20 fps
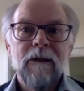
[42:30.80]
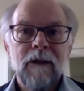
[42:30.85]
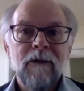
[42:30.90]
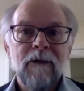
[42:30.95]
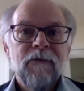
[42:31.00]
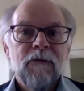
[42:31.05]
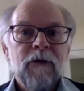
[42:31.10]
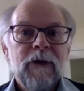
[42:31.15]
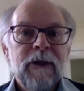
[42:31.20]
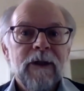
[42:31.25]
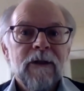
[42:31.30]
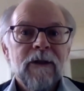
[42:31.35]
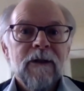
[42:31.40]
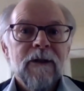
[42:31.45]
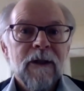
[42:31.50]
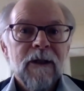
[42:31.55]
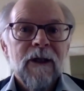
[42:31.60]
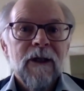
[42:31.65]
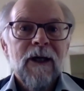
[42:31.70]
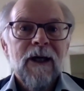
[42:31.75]
a
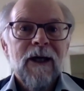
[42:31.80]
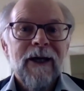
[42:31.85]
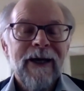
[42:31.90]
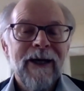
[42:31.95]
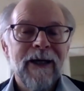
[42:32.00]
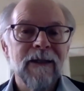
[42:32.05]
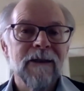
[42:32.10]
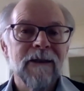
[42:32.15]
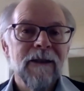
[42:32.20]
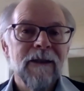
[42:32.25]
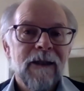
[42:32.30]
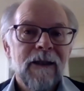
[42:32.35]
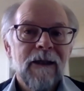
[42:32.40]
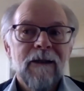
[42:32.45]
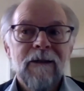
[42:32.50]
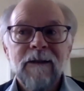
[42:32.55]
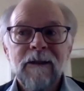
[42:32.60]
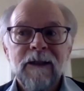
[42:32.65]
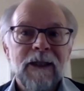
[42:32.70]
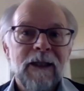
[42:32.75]
fridge are actually
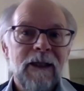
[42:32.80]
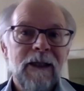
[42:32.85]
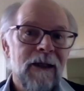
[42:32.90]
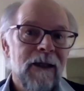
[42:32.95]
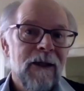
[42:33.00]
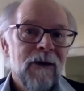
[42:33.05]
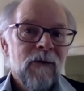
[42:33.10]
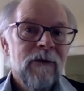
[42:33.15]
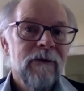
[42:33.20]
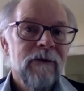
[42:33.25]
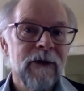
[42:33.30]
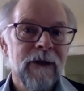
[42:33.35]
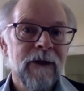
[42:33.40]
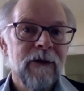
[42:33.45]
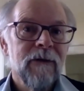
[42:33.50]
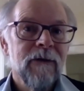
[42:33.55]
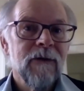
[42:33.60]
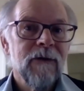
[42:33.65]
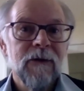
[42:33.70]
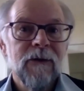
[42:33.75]
only
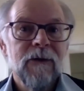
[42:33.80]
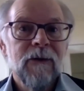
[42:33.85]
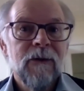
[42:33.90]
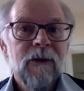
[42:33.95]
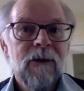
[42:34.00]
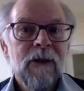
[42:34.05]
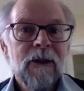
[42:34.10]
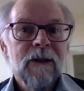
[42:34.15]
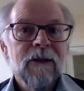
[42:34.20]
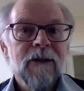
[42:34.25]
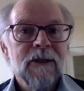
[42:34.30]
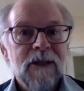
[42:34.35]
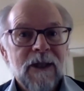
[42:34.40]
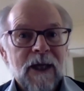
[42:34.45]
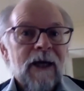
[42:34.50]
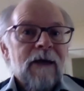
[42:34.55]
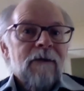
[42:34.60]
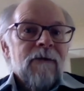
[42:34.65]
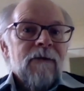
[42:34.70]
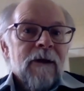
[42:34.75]
equivalent to the
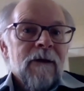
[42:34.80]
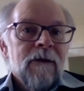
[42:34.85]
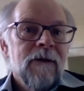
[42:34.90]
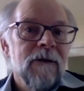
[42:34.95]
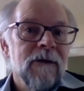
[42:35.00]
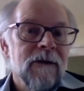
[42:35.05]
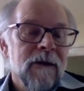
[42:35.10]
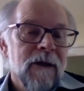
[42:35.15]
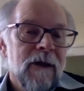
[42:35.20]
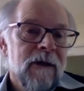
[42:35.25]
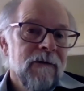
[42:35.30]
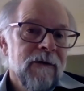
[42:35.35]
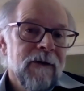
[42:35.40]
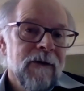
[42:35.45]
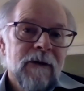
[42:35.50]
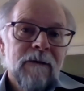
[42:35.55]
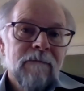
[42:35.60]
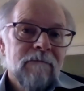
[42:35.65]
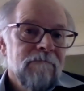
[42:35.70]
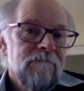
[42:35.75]
savings
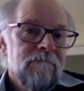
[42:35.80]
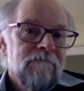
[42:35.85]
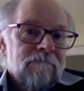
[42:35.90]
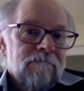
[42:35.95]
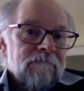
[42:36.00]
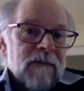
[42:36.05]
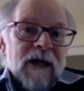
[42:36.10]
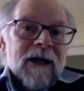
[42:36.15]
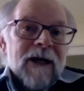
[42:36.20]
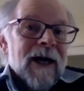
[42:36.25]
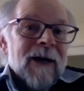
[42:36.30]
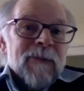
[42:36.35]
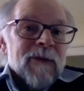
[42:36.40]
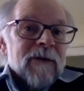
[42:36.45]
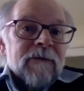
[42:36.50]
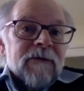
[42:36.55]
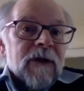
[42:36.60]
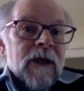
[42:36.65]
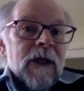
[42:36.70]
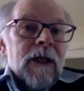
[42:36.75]
over a couple
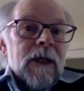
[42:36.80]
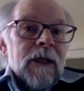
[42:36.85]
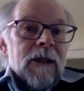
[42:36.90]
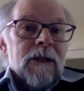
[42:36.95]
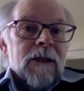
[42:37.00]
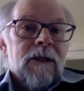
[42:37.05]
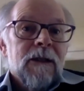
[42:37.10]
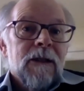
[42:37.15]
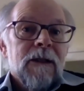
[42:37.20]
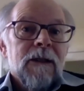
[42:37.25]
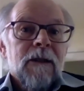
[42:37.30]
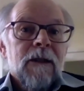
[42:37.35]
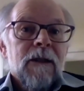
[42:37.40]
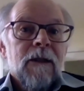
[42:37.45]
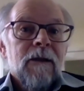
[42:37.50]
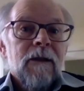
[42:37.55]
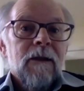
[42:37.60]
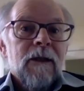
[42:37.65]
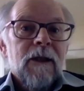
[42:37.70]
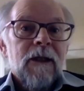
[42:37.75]
of years
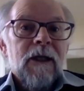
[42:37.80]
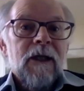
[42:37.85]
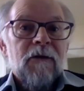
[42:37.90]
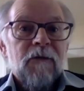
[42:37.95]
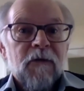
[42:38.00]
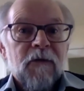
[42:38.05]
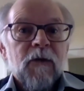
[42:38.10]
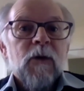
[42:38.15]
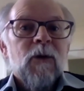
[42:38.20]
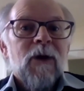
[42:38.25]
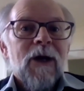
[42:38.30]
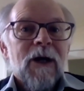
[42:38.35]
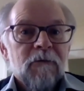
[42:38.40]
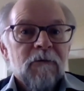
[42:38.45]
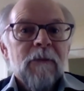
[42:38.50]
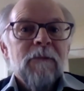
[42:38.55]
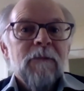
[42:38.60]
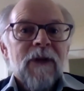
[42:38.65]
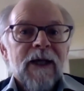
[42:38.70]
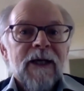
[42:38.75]
if you are
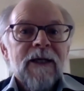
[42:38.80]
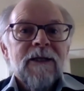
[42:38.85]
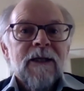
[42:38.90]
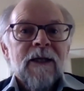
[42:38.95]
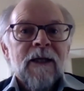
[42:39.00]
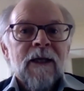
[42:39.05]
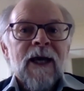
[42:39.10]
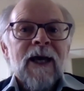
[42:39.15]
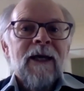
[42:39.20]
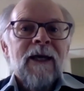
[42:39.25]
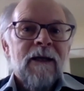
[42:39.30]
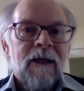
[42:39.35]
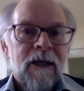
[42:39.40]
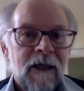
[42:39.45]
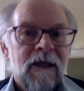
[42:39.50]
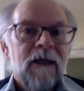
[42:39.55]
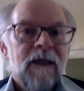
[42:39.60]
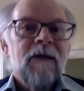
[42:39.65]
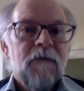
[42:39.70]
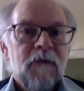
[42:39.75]
replacing an
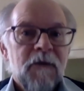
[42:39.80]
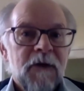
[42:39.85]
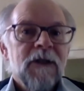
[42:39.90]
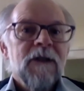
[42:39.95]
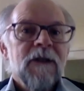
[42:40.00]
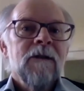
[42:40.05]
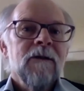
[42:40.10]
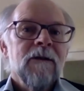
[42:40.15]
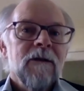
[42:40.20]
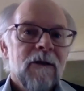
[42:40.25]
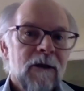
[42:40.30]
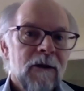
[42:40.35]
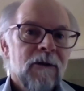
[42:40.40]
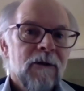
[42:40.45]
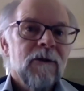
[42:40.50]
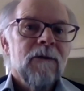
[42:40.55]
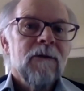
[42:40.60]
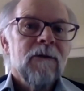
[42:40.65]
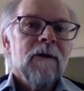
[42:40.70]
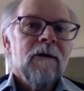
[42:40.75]
inefficient
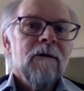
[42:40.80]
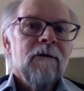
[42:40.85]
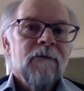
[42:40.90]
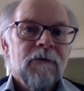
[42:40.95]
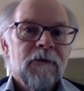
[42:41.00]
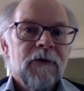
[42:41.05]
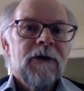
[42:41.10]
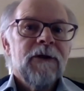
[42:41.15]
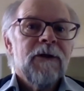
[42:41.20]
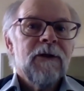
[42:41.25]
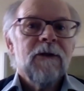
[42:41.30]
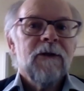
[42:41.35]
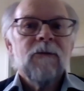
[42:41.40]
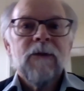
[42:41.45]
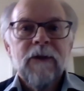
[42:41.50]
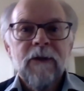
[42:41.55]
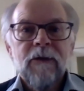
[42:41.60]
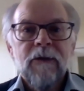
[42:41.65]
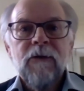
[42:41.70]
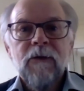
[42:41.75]
old fridge
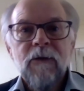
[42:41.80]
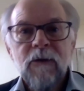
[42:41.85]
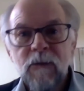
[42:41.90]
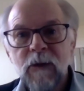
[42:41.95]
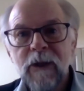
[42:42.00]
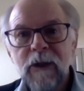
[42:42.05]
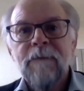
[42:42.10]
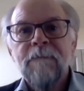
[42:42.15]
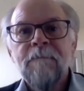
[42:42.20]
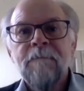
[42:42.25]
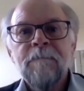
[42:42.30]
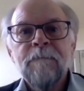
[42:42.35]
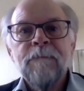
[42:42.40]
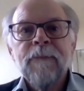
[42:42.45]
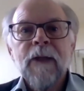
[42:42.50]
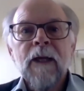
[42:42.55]
with a new one.